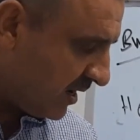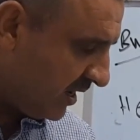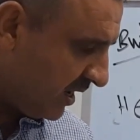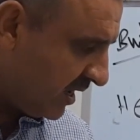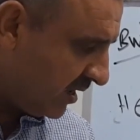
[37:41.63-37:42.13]

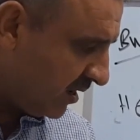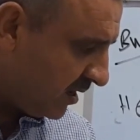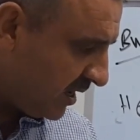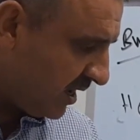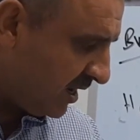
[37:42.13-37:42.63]
here
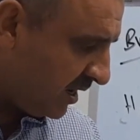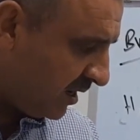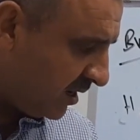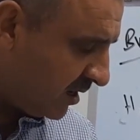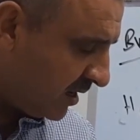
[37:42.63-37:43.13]

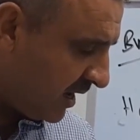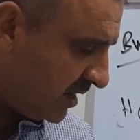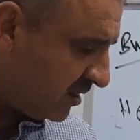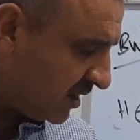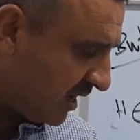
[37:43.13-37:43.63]
any
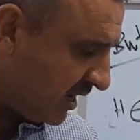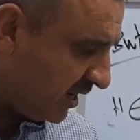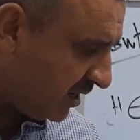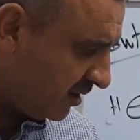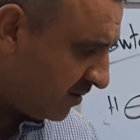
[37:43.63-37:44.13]
end
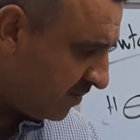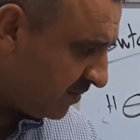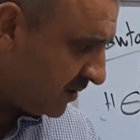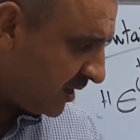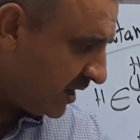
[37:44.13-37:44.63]
line
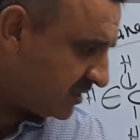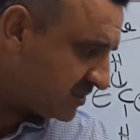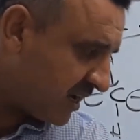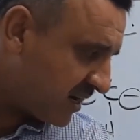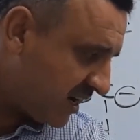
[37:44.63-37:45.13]
is
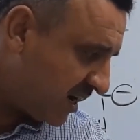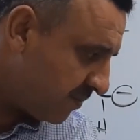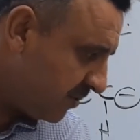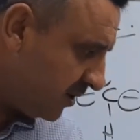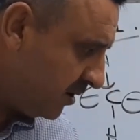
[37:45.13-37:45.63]
a
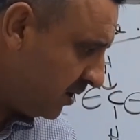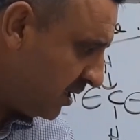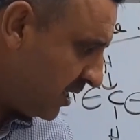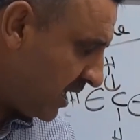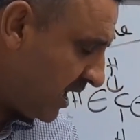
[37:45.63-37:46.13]
carbon
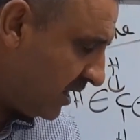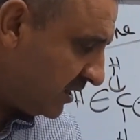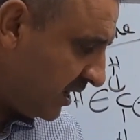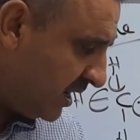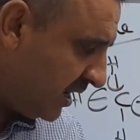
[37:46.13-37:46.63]
and
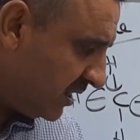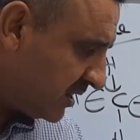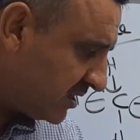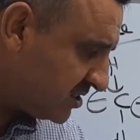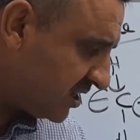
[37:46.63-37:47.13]
any
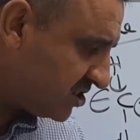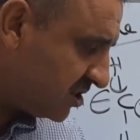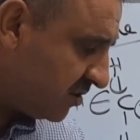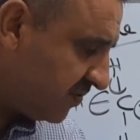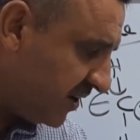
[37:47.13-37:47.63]

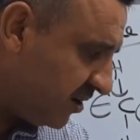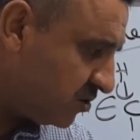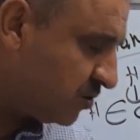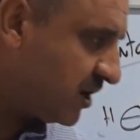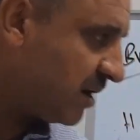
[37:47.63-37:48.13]
intersection of any
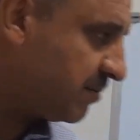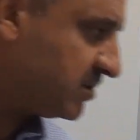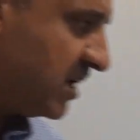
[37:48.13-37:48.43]
2 carbons.